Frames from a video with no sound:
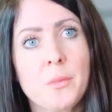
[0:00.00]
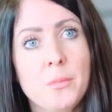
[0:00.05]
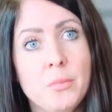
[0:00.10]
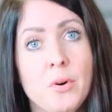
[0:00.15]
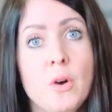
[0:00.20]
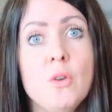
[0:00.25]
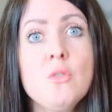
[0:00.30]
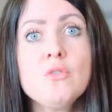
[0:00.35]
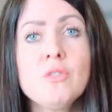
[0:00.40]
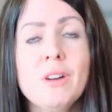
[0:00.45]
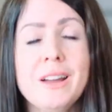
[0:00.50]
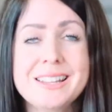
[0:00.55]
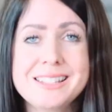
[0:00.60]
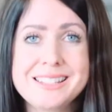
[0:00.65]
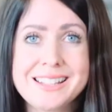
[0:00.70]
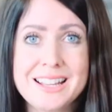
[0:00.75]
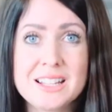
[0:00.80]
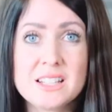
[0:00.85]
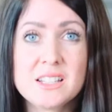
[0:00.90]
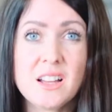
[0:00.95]

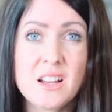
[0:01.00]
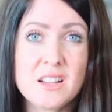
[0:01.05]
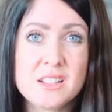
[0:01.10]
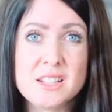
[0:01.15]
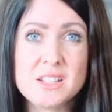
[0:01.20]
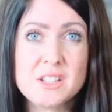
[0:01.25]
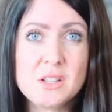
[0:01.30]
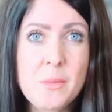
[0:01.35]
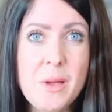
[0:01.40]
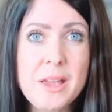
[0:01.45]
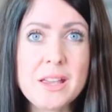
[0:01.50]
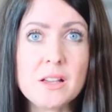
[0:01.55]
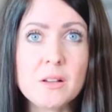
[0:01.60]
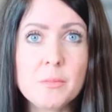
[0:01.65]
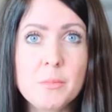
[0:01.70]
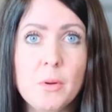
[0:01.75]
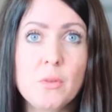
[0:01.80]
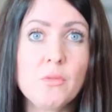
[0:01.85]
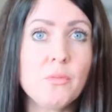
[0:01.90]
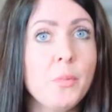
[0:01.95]
progress I started to
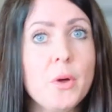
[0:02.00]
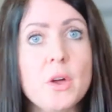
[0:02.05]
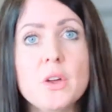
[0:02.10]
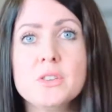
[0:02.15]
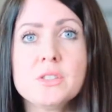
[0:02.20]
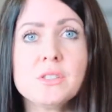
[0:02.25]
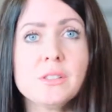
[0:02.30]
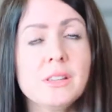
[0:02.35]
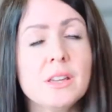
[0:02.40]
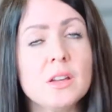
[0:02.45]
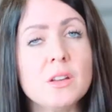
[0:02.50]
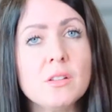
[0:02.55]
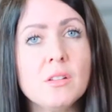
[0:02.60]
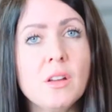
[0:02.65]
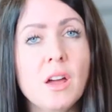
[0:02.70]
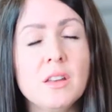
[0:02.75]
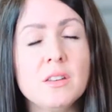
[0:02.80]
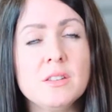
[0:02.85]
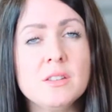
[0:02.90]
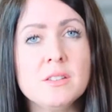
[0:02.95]
make, both personally
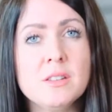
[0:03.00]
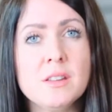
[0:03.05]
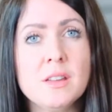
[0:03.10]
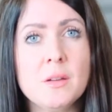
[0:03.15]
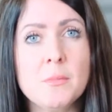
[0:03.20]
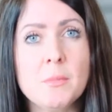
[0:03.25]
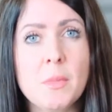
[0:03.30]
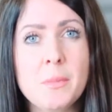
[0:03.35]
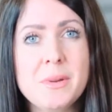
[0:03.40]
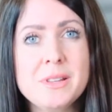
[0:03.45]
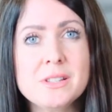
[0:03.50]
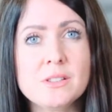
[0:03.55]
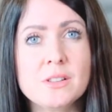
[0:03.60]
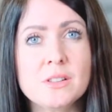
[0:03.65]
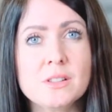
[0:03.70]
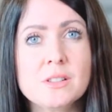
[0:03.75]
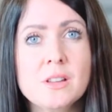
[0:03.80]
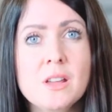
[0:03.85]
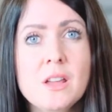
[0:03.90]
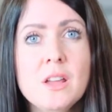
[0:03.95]
and in my
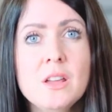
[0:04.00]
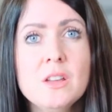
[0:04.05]
business.